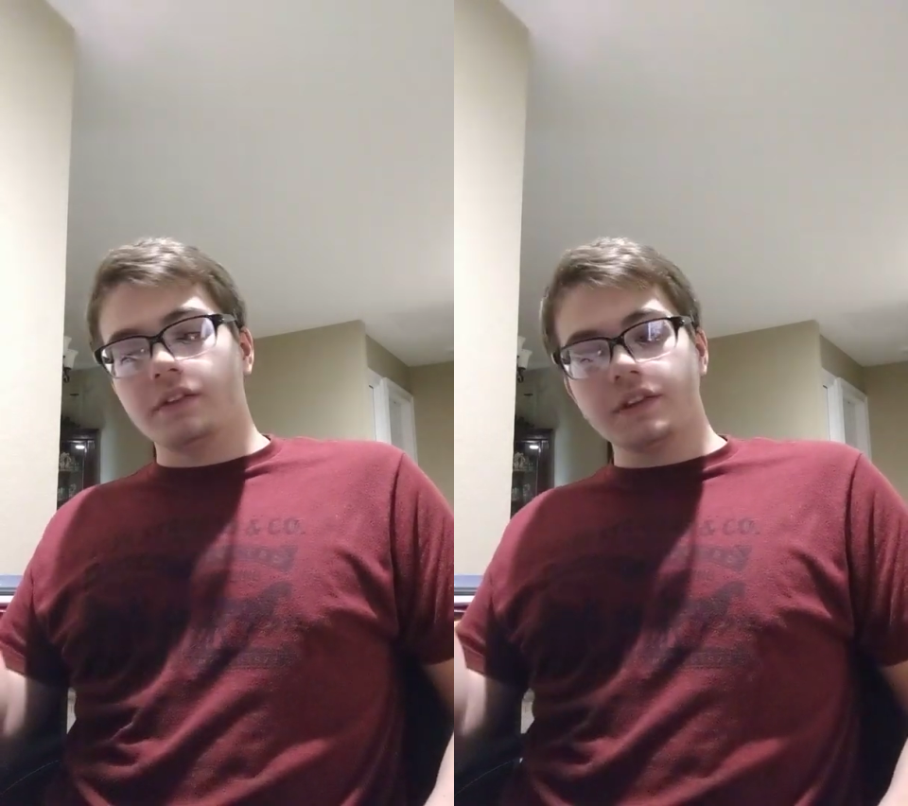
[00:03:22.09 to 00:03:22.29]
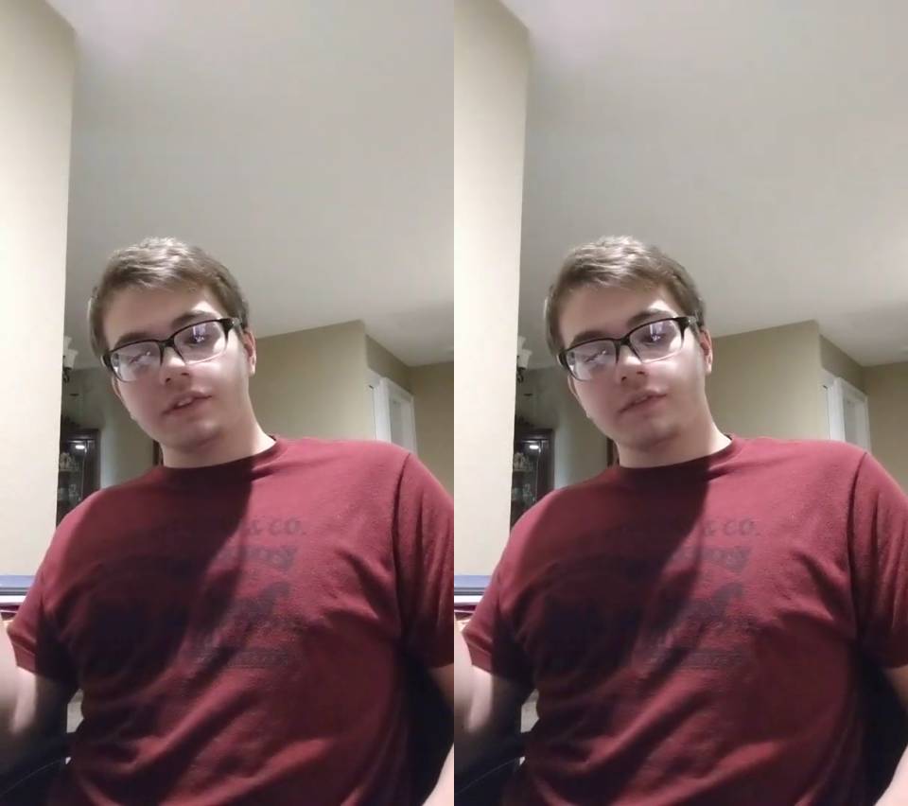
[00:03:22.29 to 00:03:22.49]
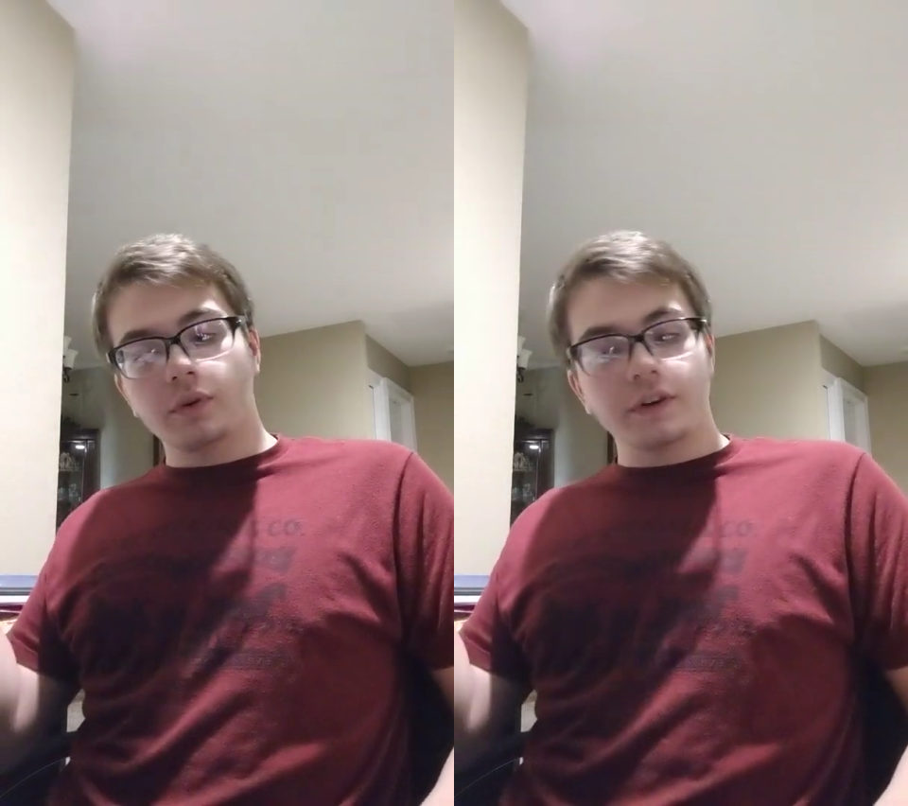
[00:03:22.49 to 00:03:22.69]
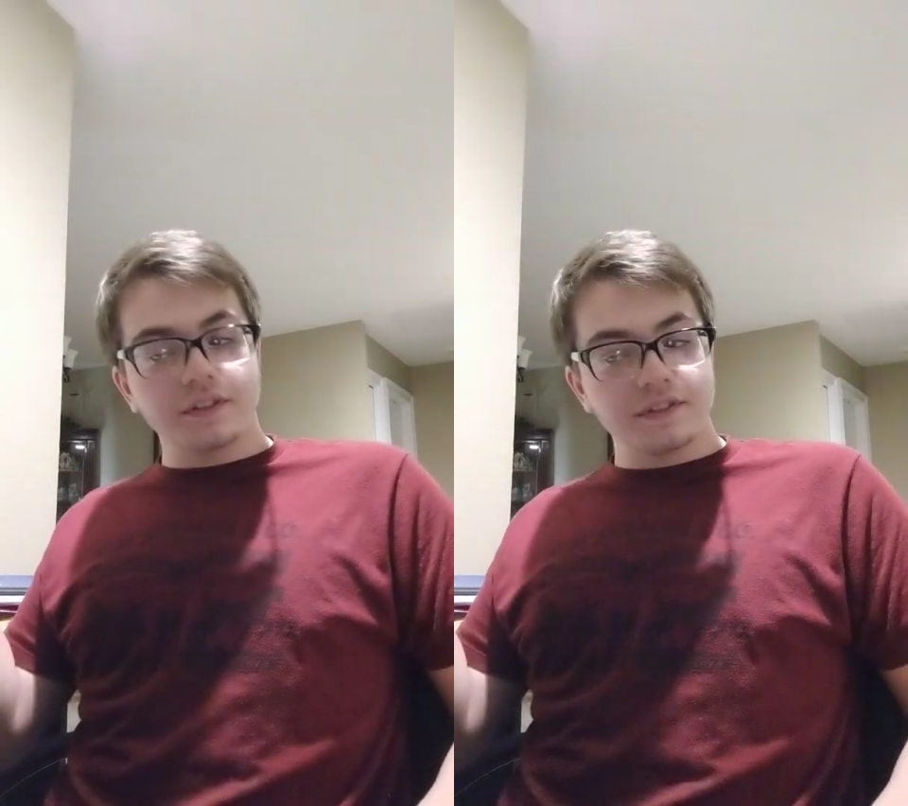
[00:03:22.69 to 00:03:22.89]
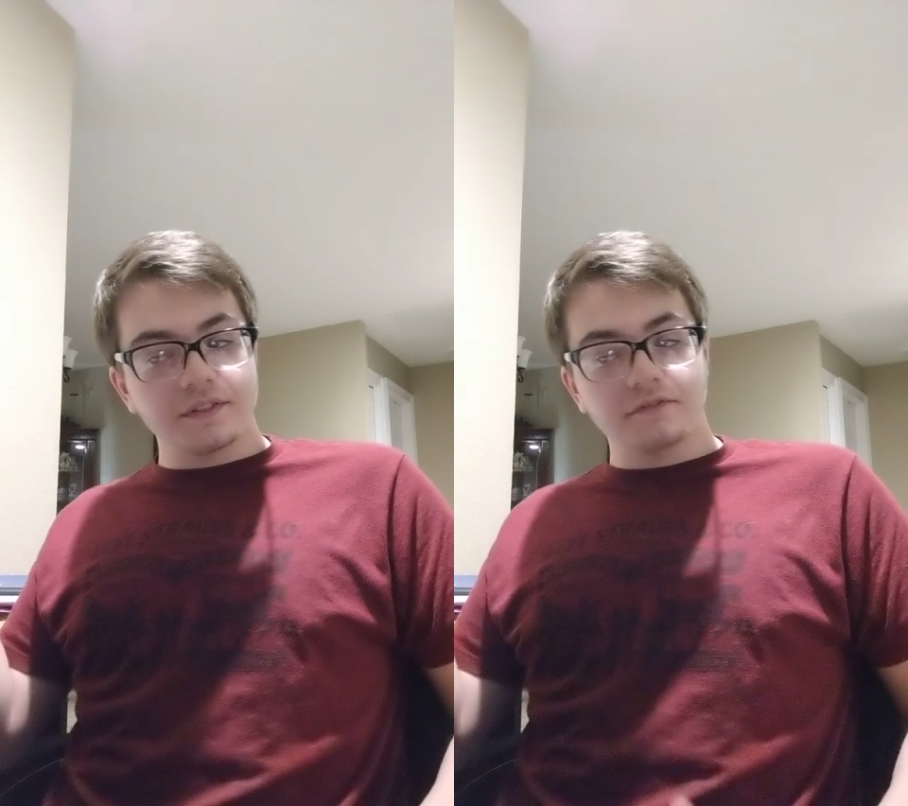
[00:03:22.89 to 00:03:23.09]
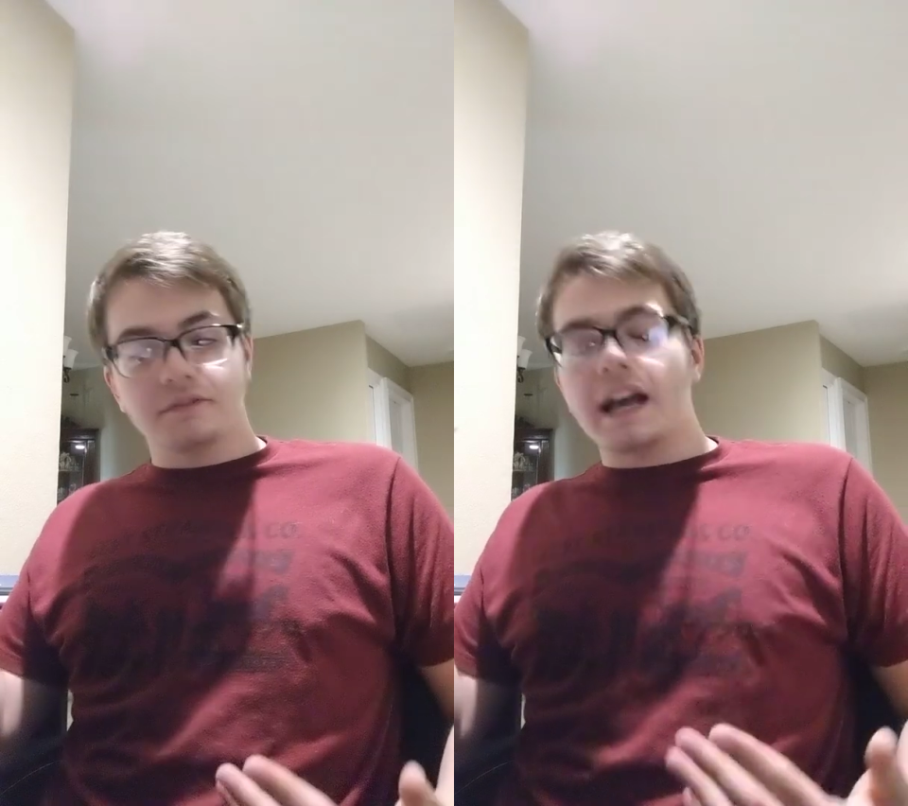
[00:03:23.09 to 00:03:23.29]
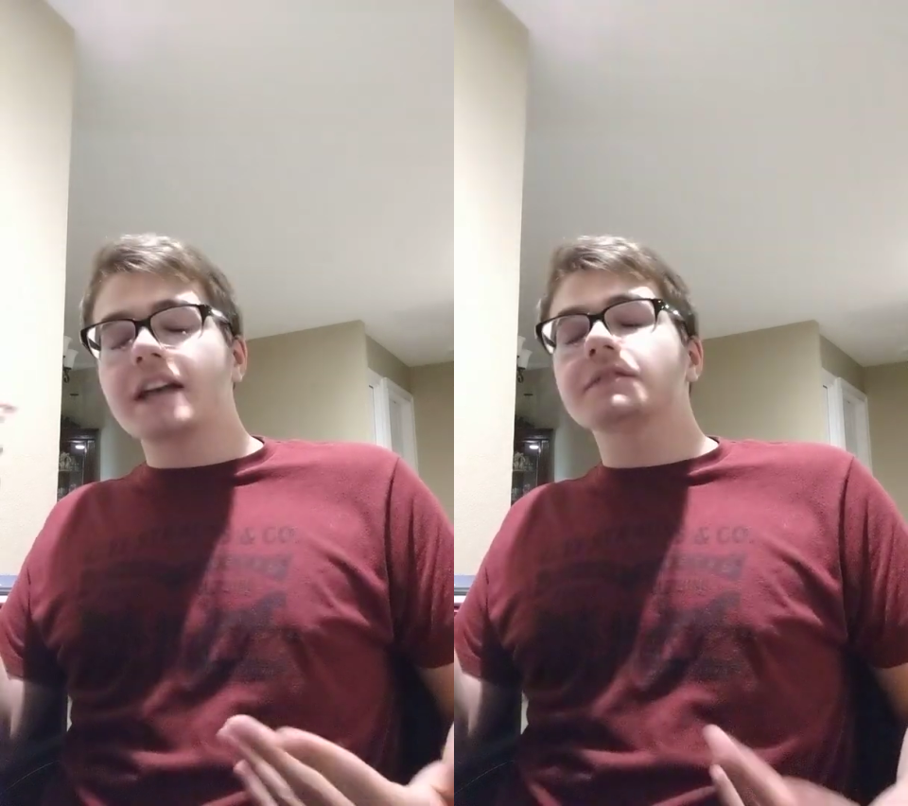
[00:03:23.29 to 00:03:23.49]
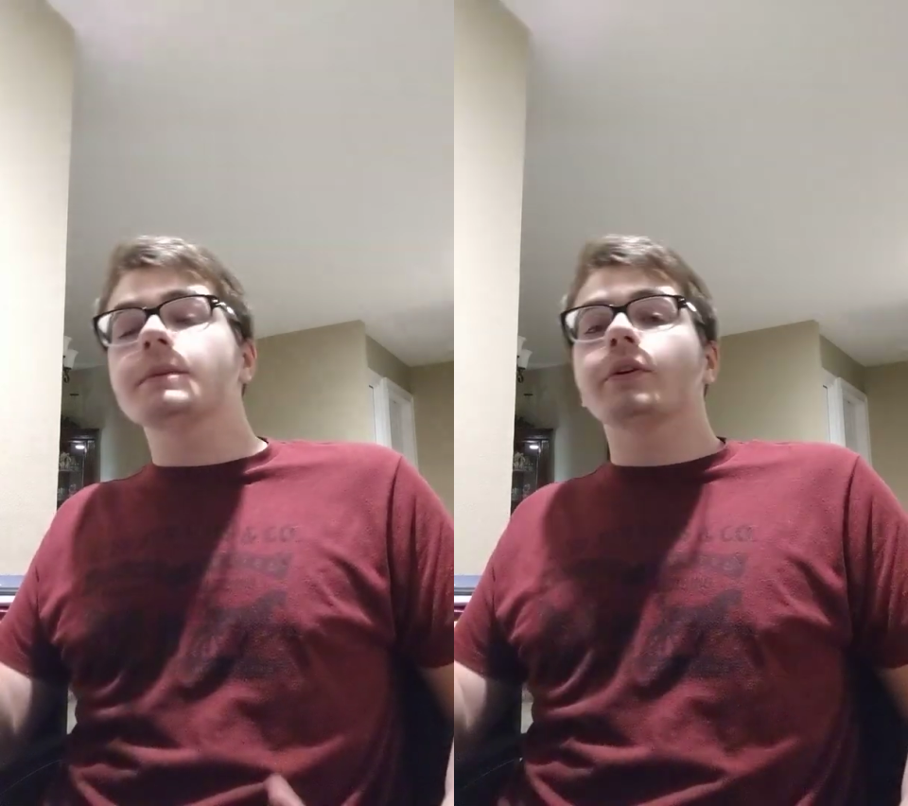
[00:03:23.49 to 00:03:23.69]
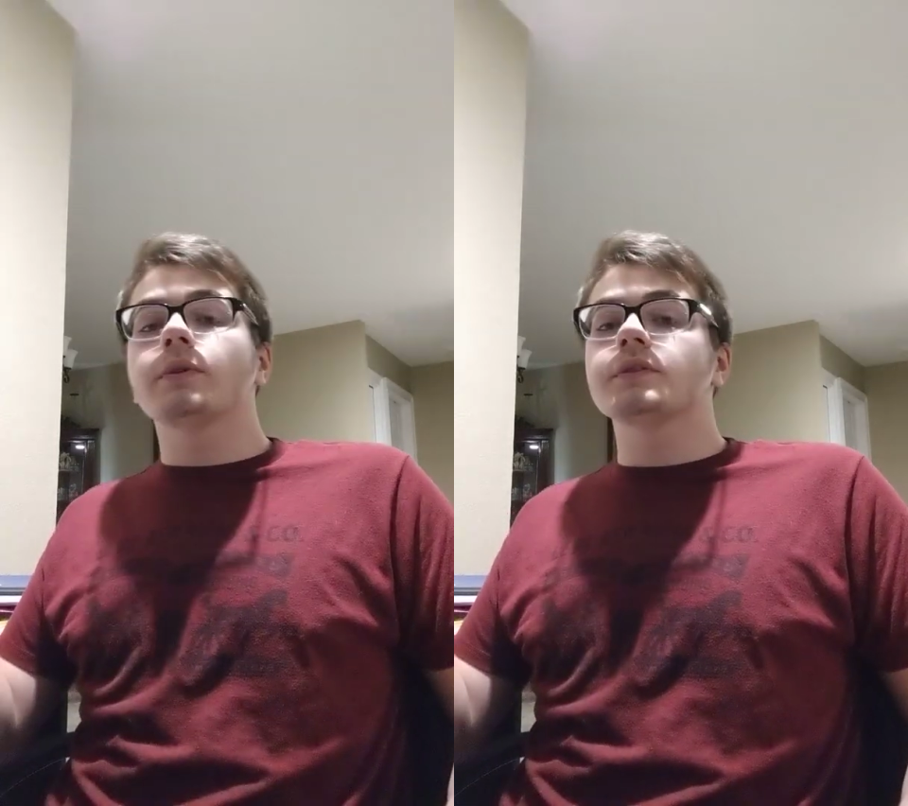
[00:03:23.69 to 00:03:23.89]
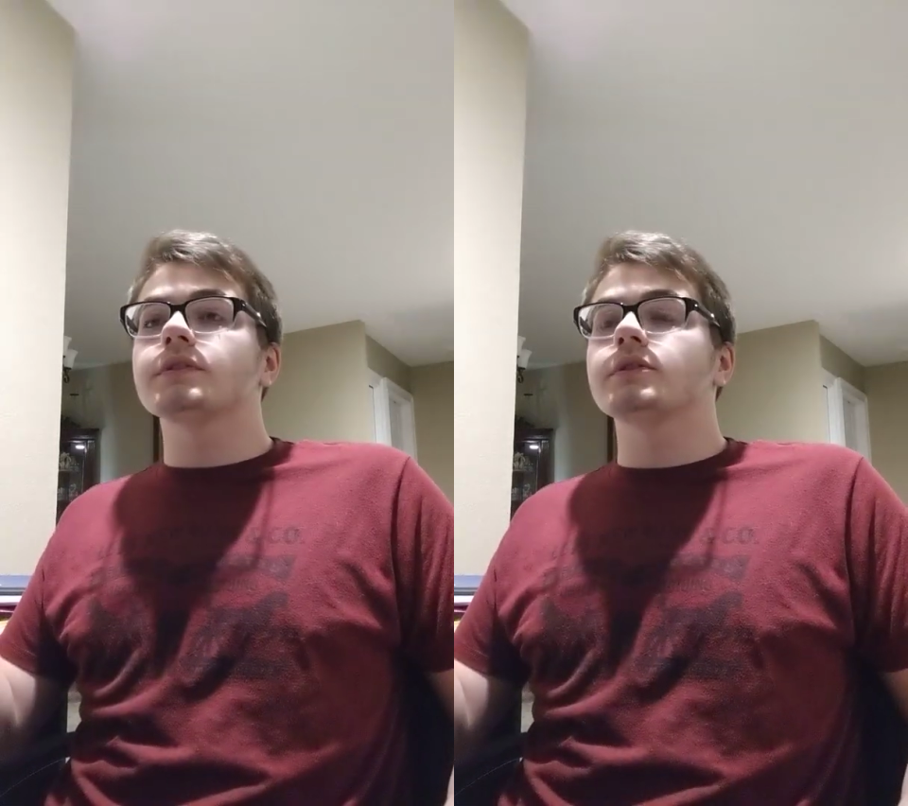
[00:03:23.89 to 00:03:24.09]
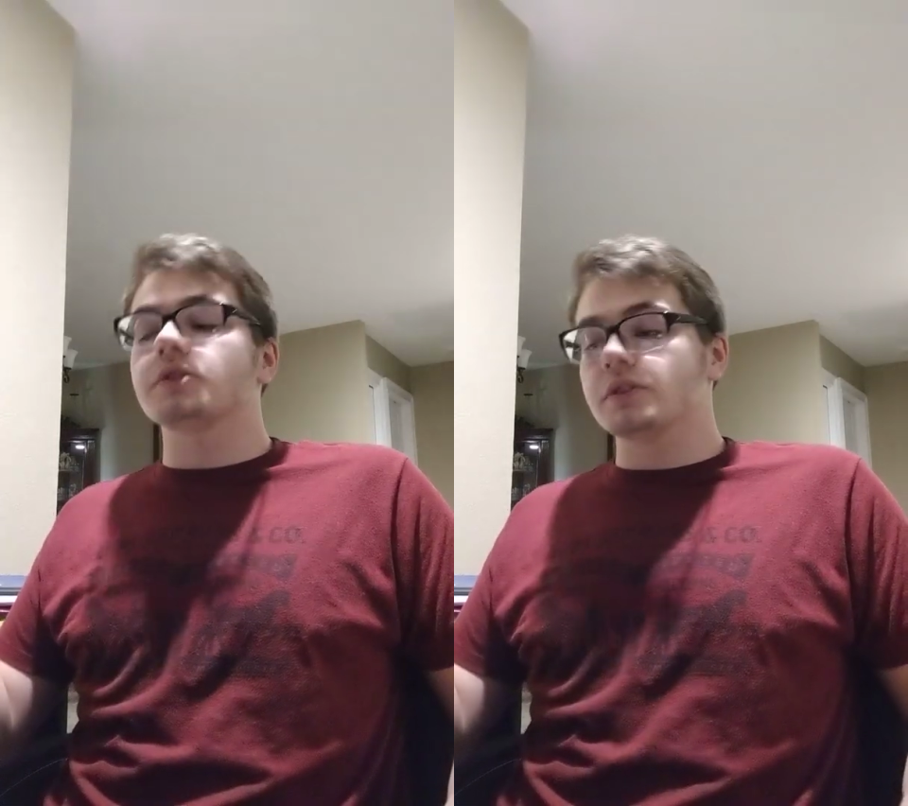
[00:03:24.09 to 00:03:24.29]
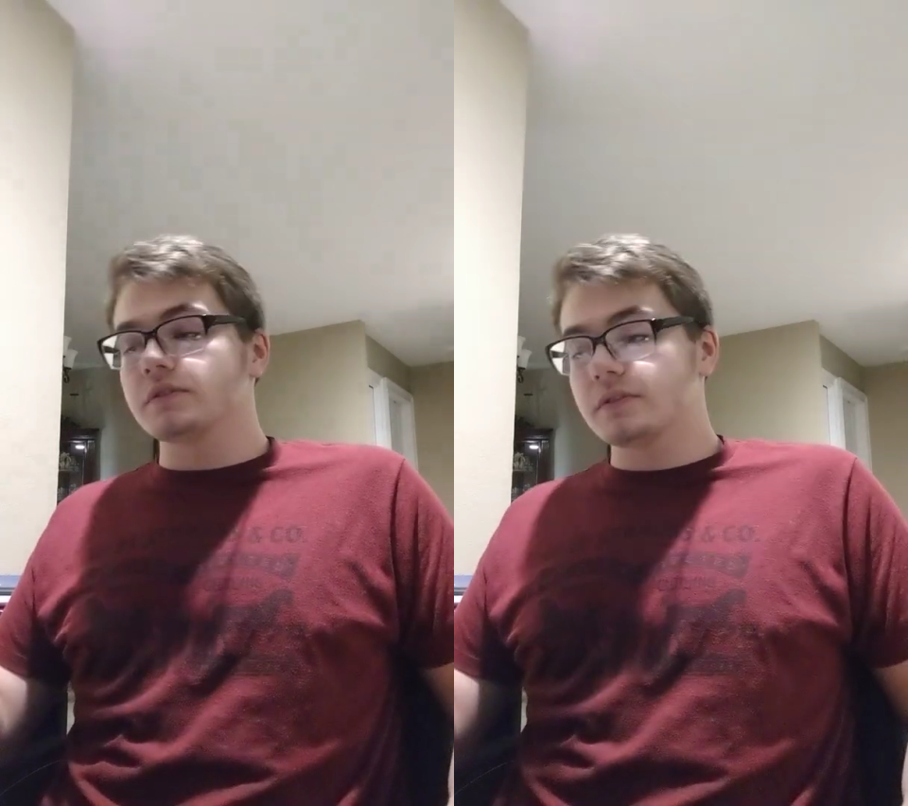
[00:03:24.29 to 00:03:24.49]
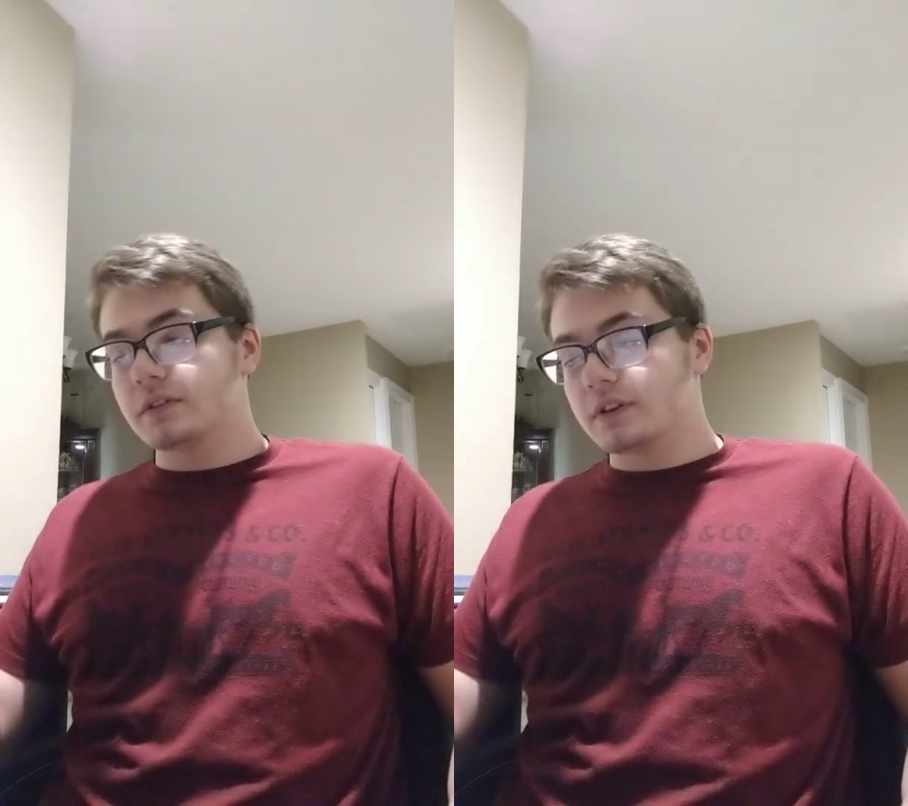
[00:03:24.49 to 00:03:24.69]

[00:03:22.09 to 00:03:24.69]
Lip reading: This, of course, has to be your own solution,